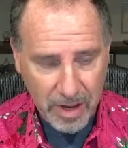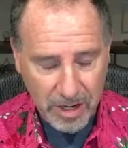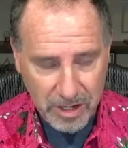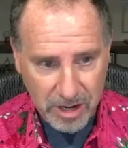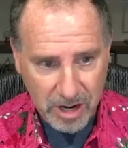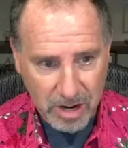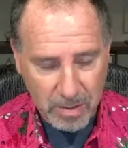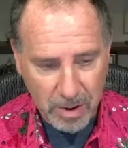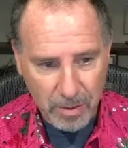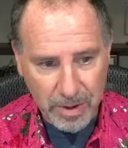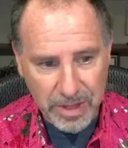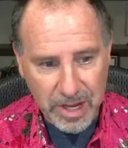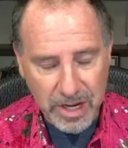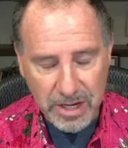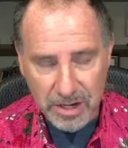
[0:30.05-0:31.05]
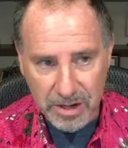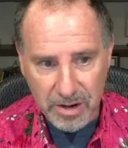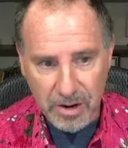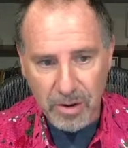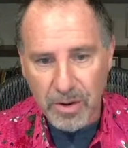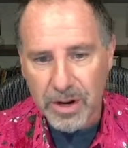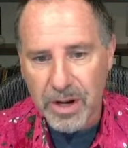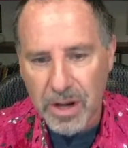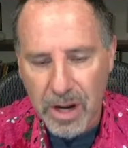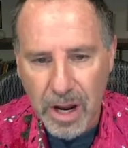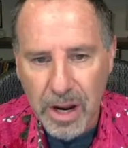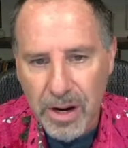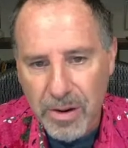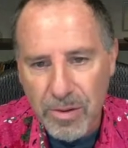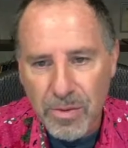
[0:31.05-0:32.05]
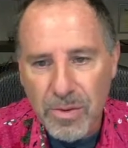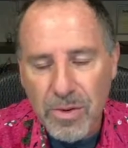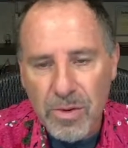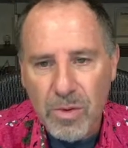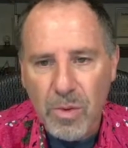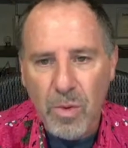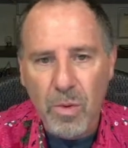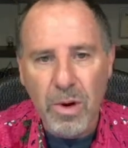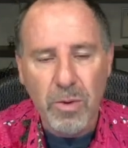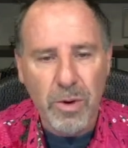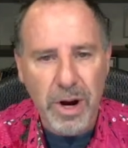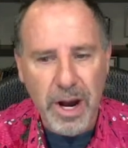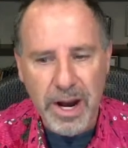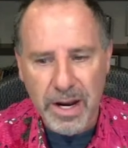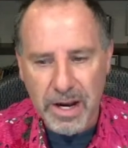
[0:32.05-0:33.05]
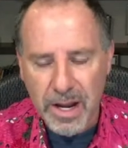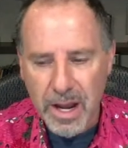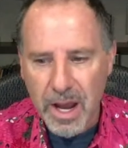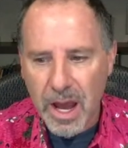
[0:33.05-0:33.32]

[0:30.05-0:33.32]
talk about what they do and where we're at,